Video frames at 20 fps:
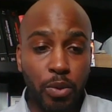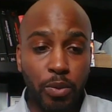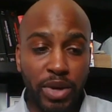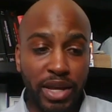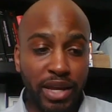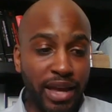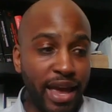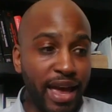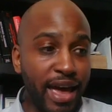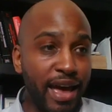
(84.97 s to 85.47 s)

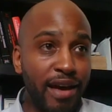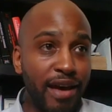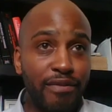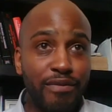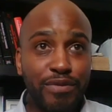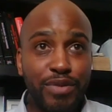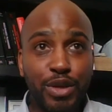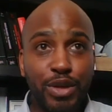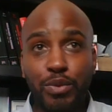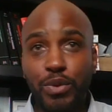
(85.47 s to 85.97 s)
we
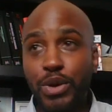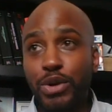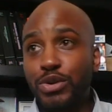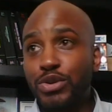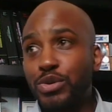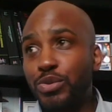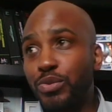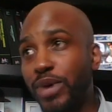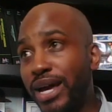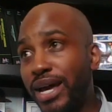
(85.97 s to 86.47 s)
have the
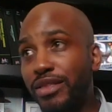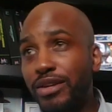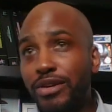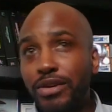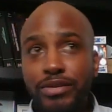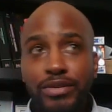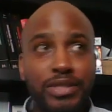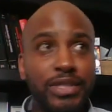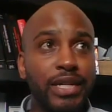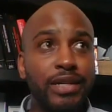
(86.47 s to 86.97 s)
worst
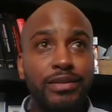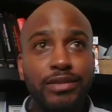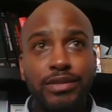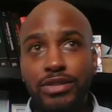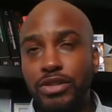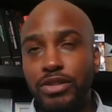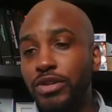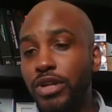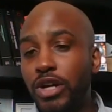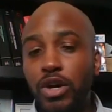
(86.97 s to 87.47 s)
weather
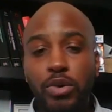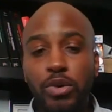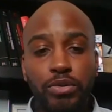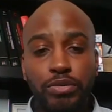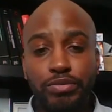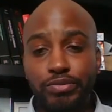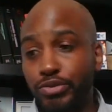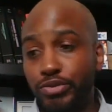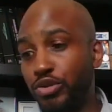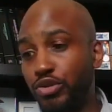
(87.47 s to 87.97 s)
since, you
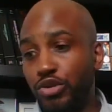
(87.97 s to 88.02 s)
know,